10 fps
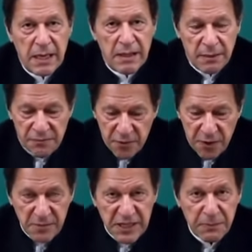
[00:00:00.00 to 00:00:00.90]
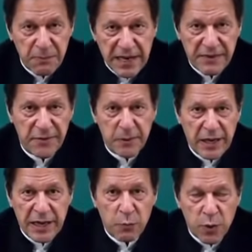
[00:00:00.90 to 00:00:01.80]
From this platform,
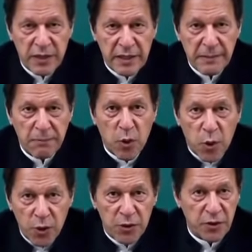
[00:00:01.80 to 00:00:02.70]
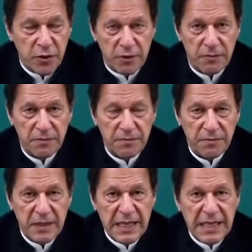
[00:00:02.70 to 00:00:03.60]
I want them all to know
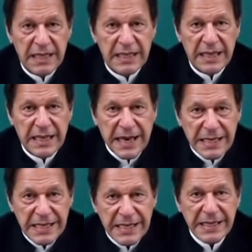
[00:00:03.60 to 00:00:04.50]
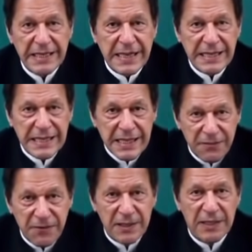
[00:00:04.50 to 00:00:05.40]
the country that
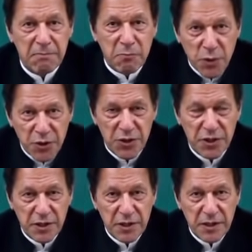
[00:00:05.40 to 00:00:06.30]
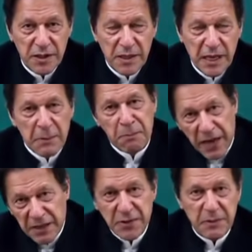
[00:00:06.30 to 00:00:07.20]
suffered the most,
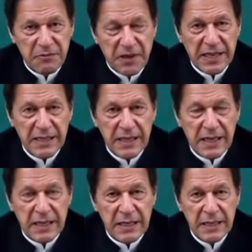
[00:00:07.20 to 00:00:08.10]
apart from Afghanistan,